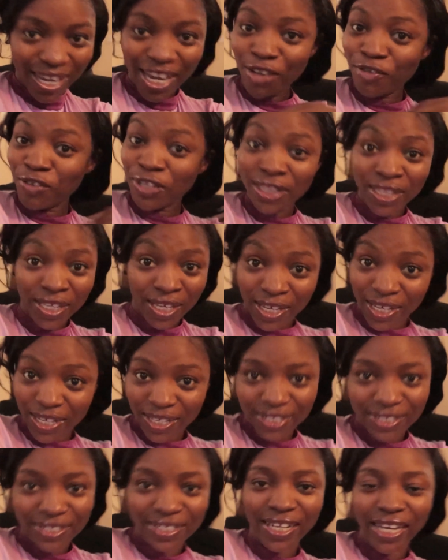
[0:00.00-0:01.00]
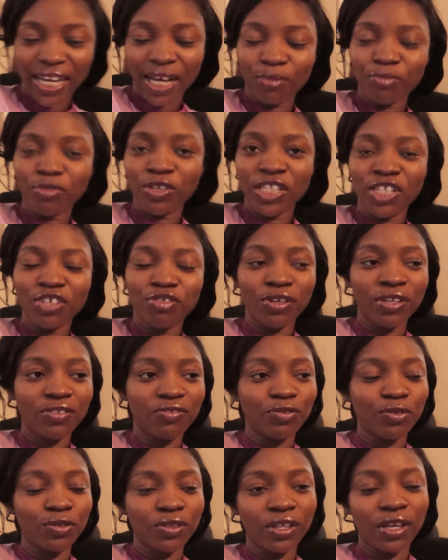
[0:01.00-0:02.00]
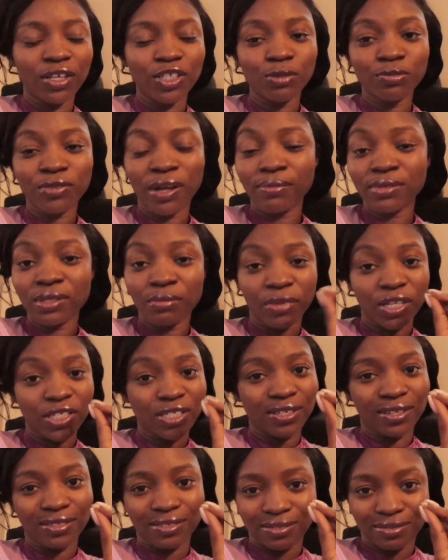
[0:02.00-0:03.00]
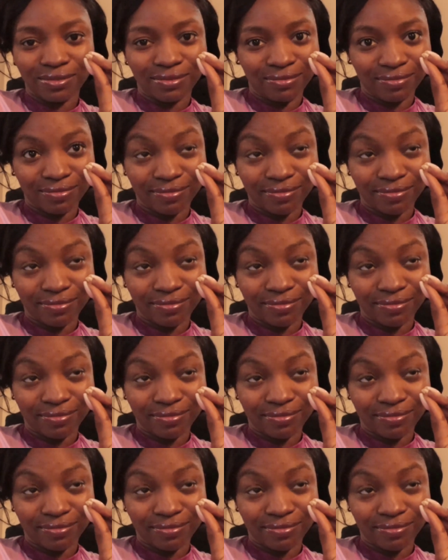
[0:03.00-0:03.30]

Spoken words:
Everything, like, I'm really grateful. Thanks, subscribe to my channel.